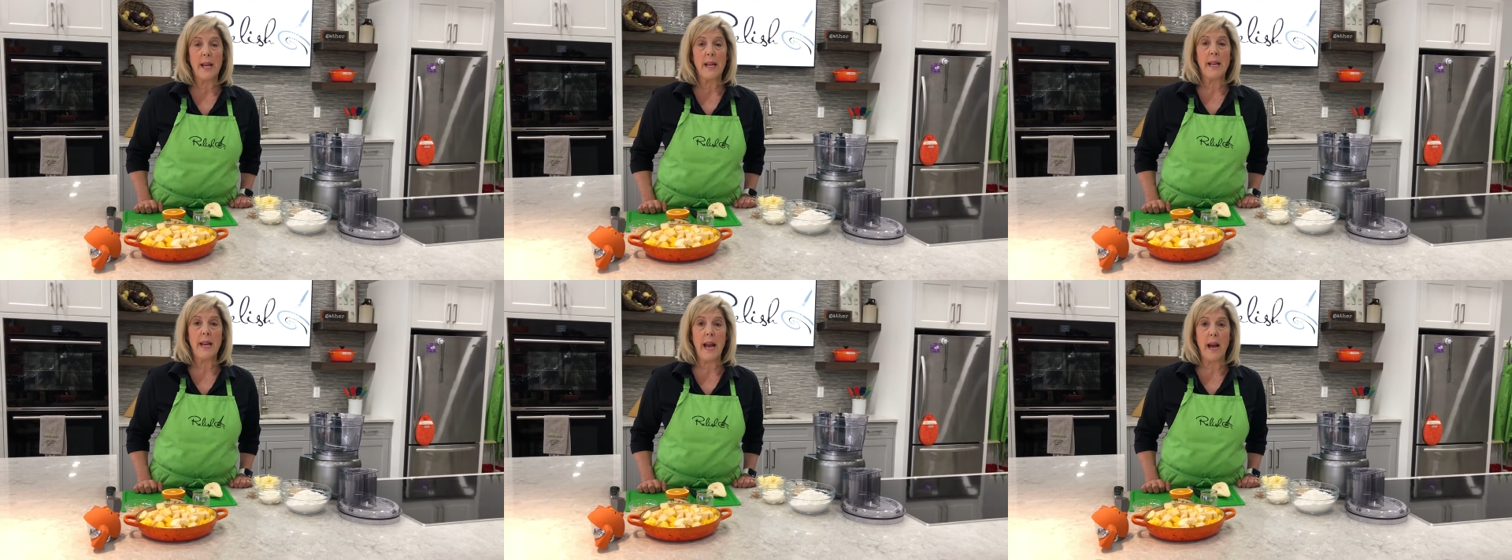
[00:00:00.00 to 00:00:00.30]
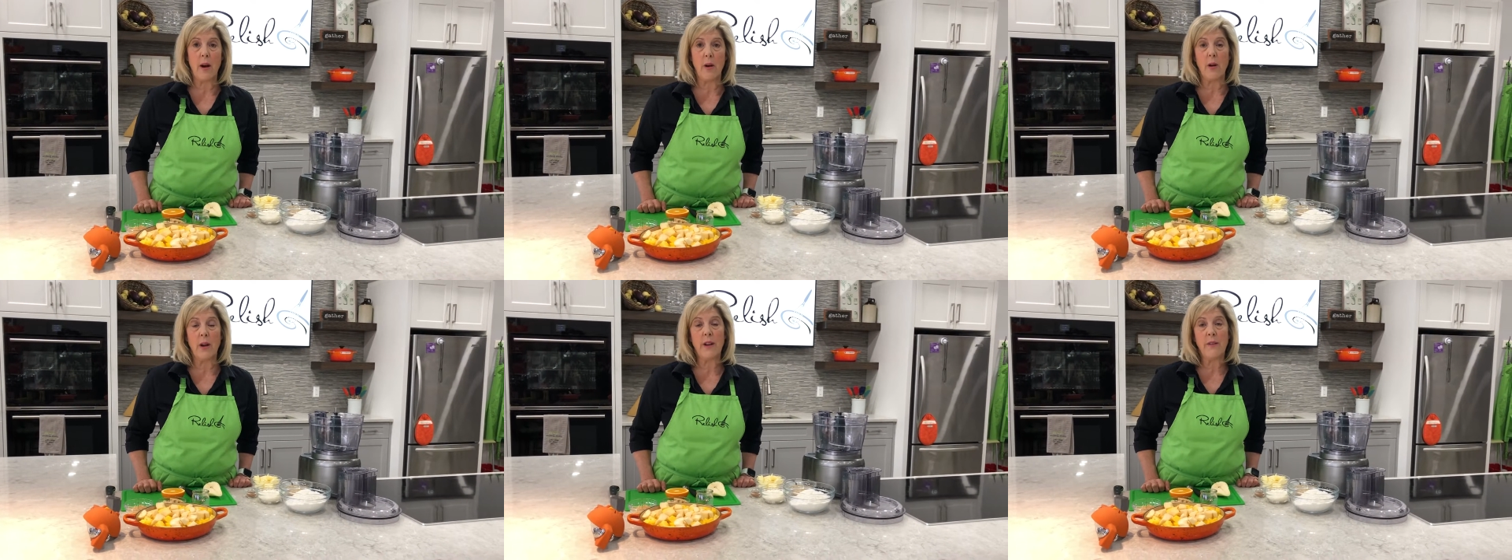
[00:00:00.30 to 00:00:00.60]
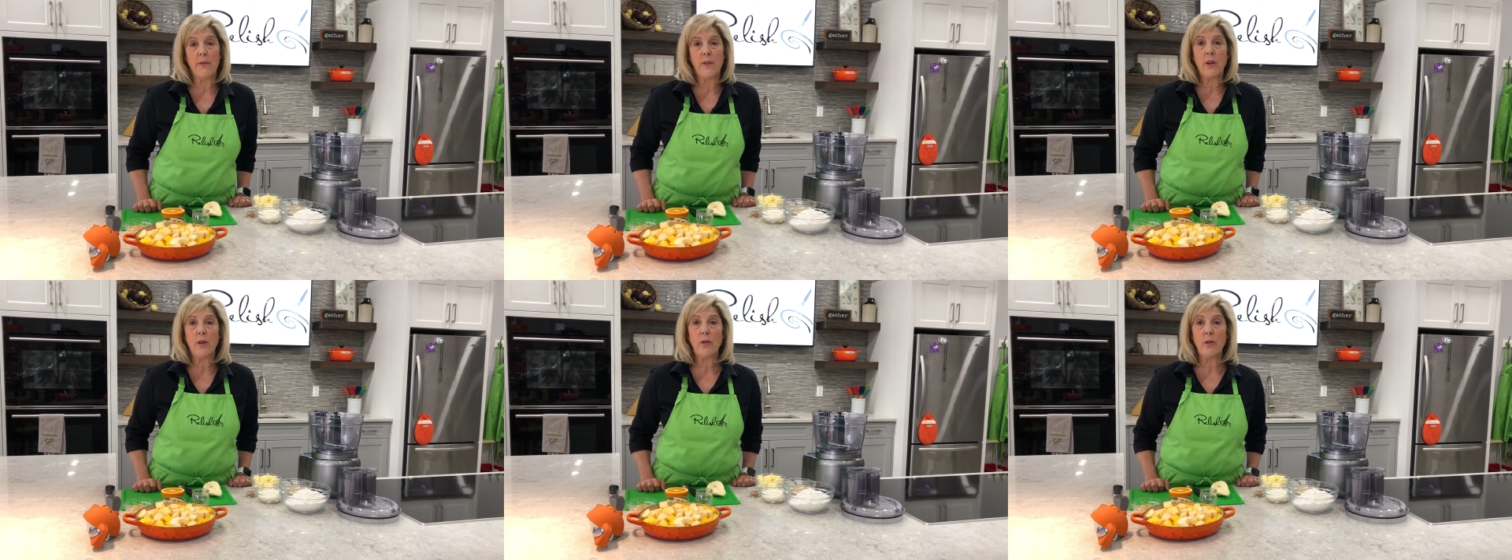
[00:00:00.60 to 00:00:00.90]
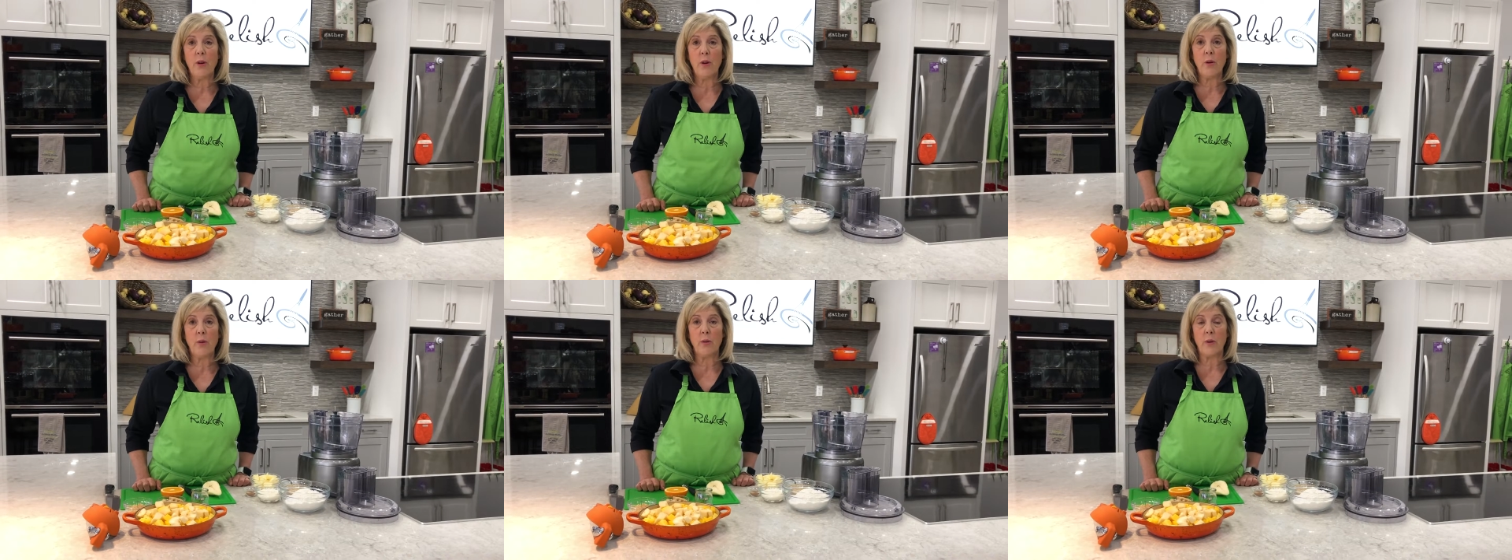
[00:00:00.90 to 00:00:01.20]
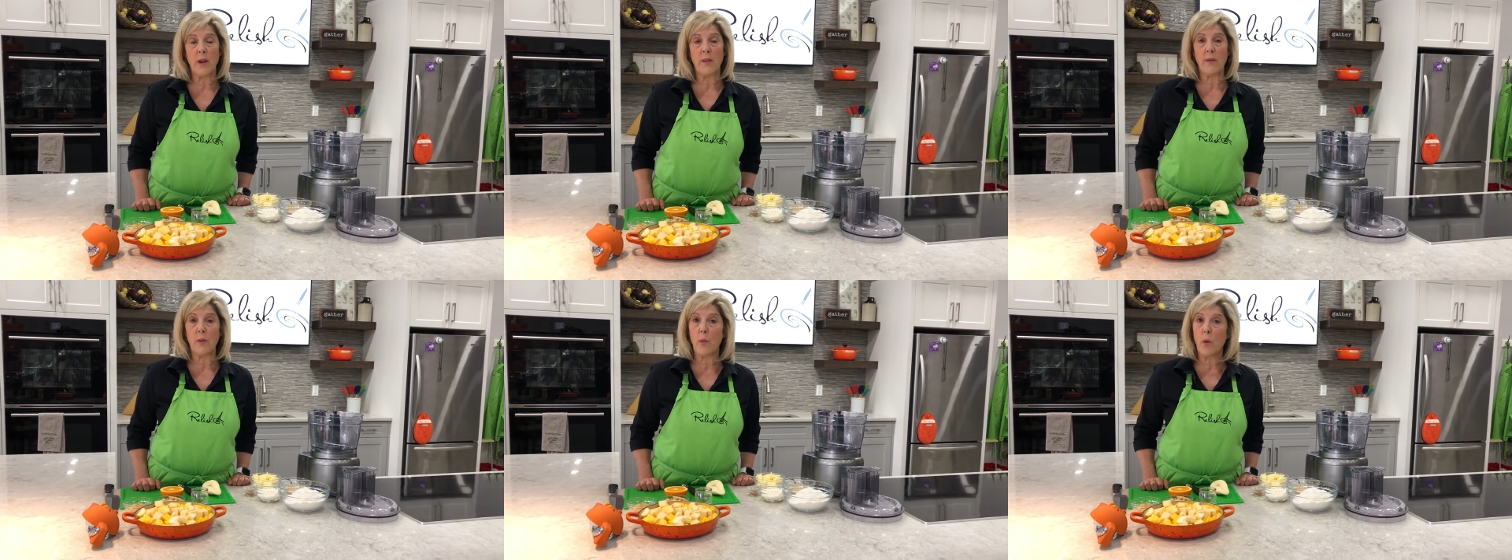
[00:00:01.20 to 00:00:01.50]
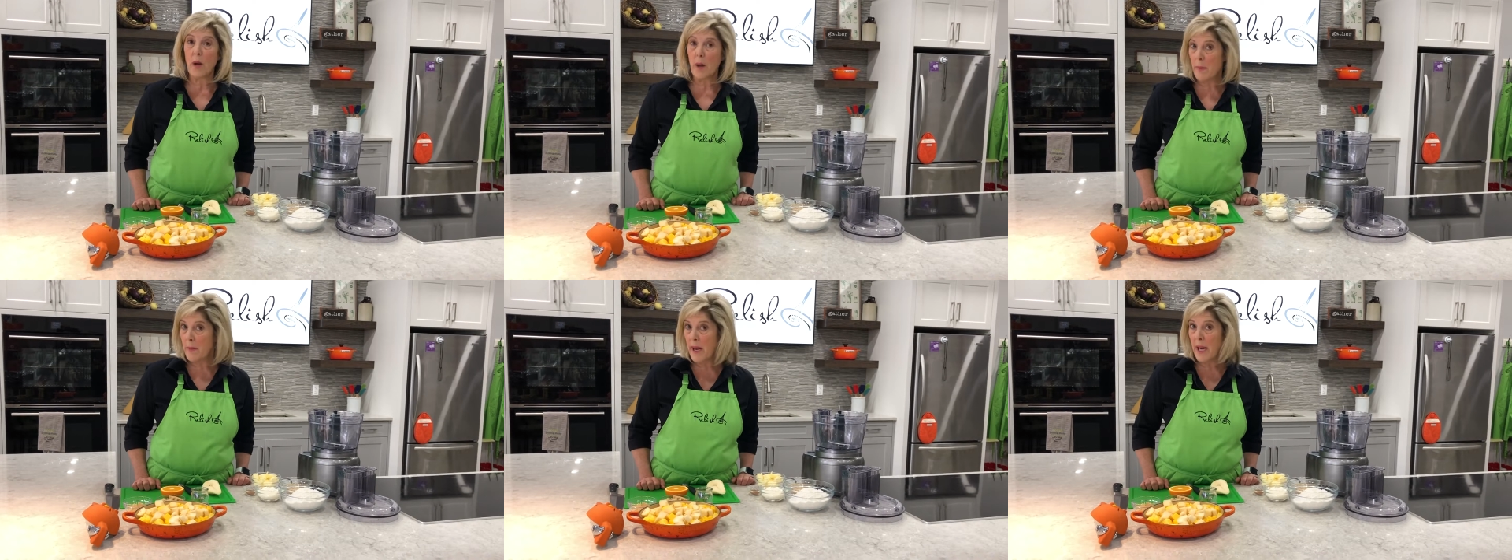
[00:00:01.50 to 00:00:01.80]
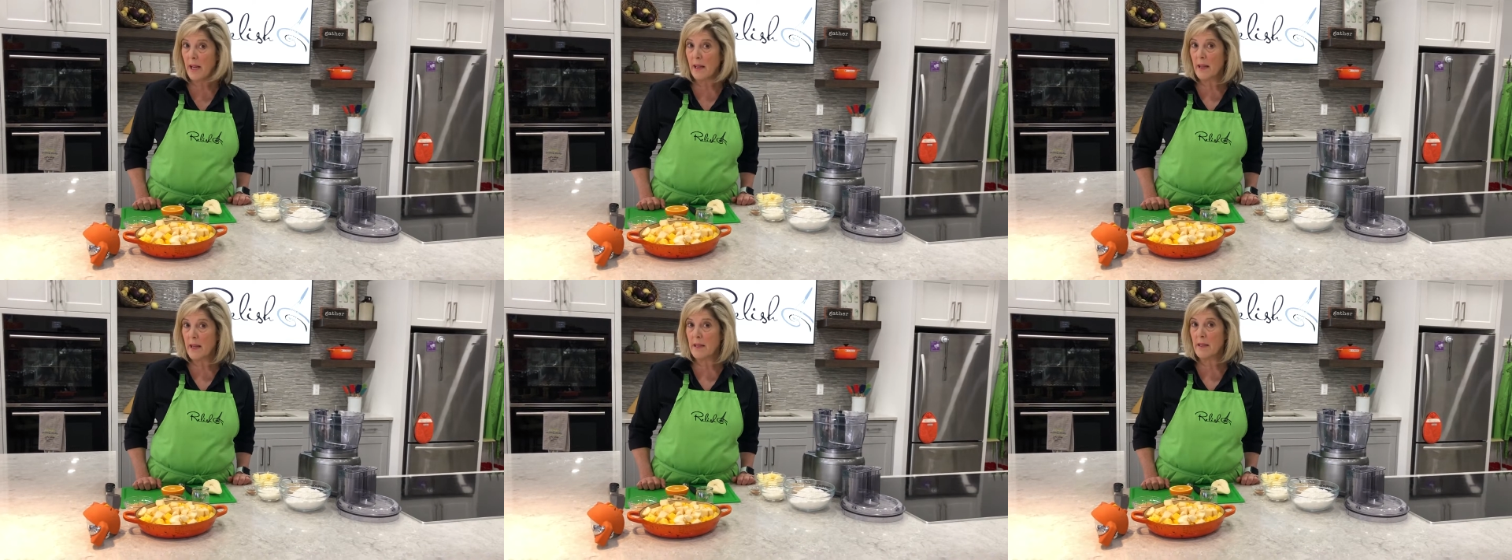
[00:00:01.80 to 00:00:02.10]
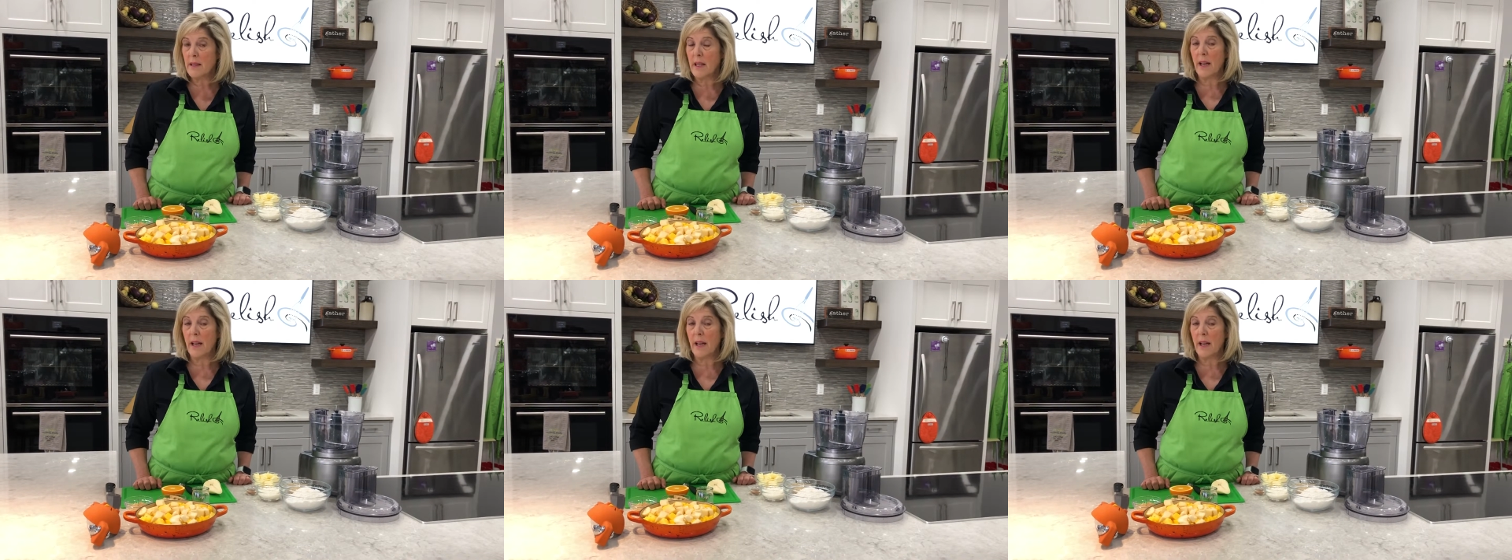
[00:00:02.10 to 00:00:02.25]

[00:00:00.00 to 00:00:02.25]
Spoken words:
Now, if you want to make this